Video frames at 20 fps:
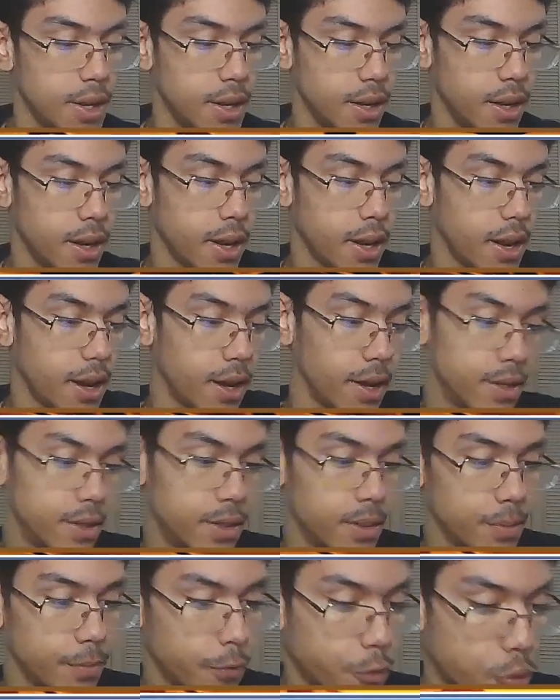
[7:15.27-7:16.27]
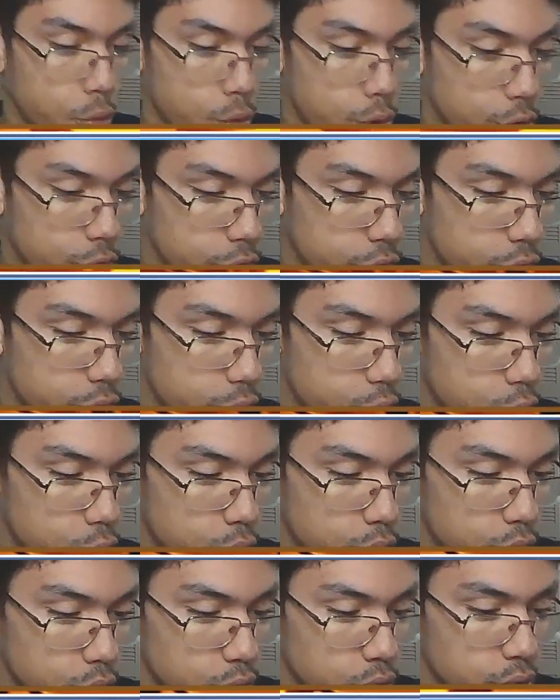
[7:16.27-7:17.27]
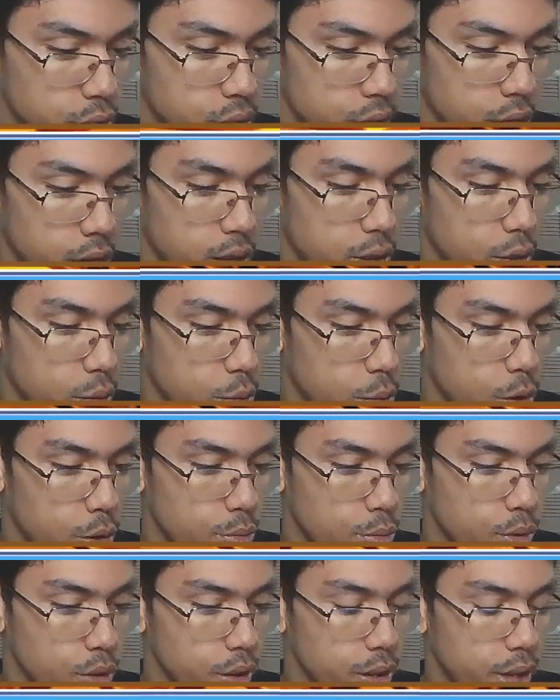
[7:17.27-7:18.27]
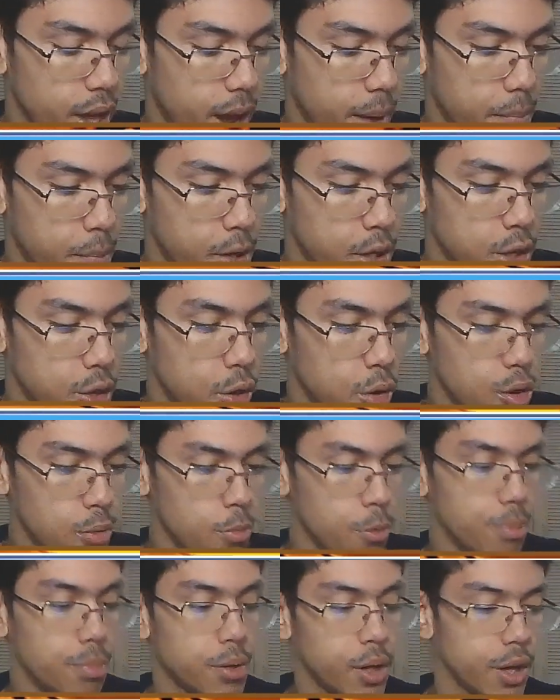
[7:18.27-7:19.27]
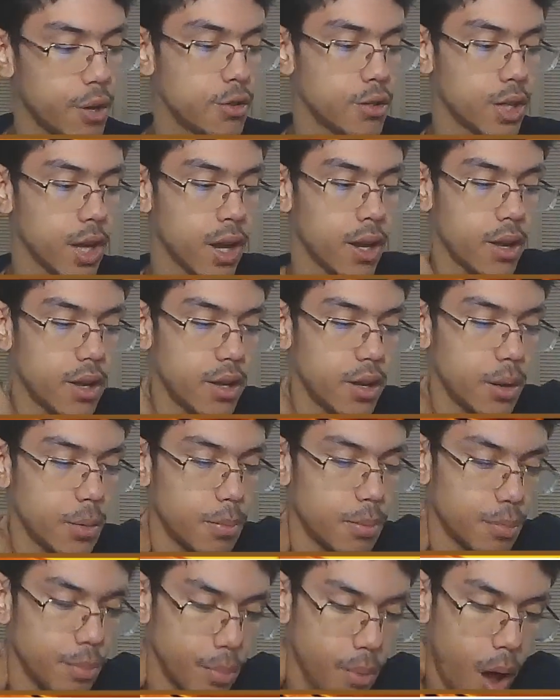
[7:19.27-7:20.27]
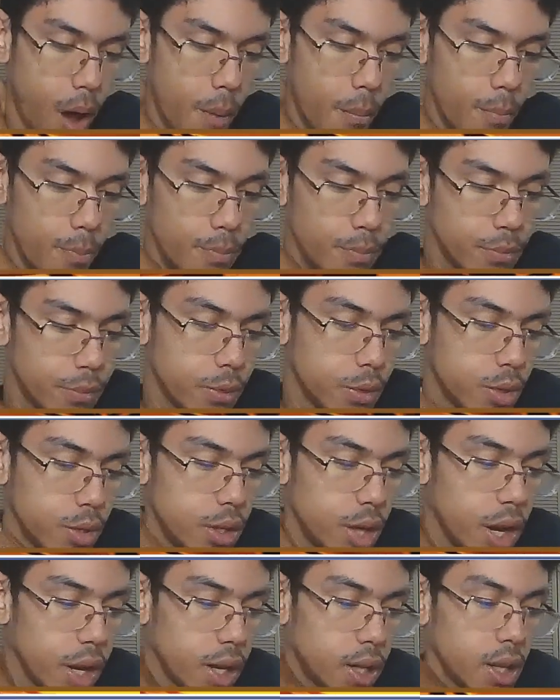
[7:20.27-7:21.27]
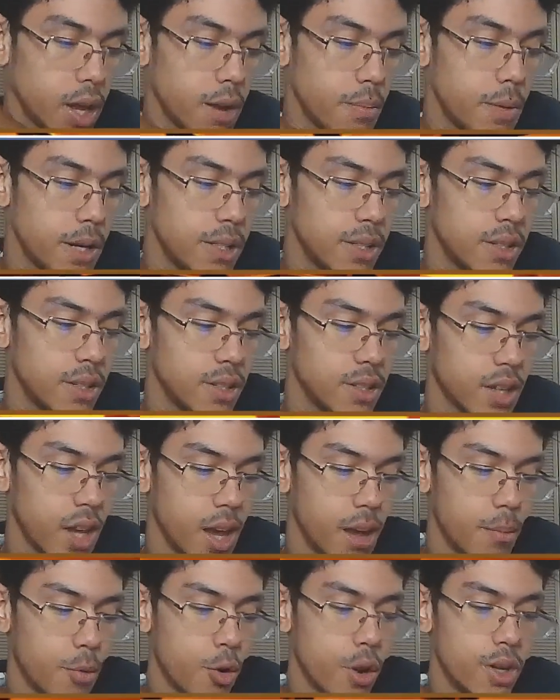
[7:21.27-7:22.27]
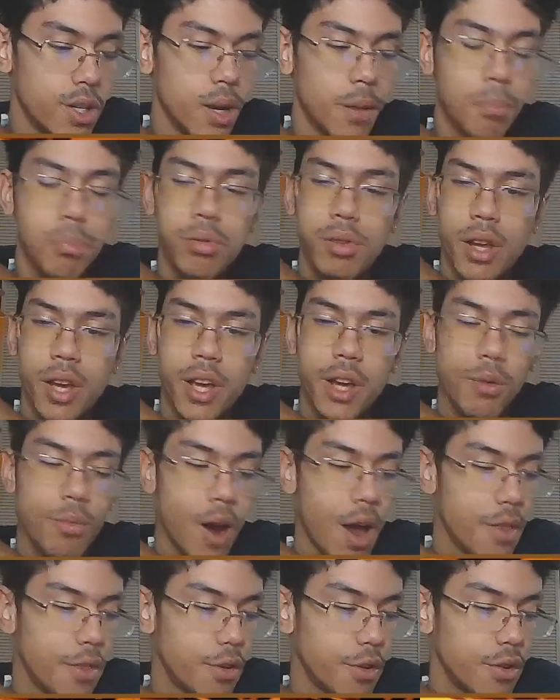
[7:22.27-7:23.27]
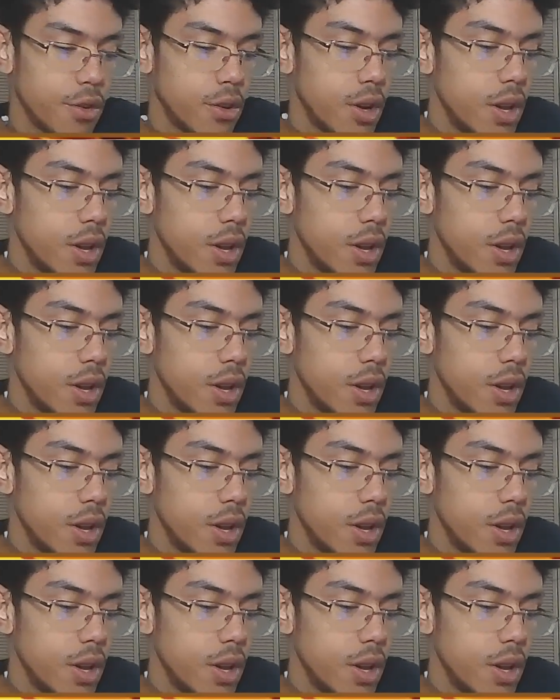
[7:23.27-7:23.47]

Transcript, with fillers: And for the Grizzlies, again, there weren't really that many notable players that ended up um, getting a lot of minutes in this game, or ended up playing rather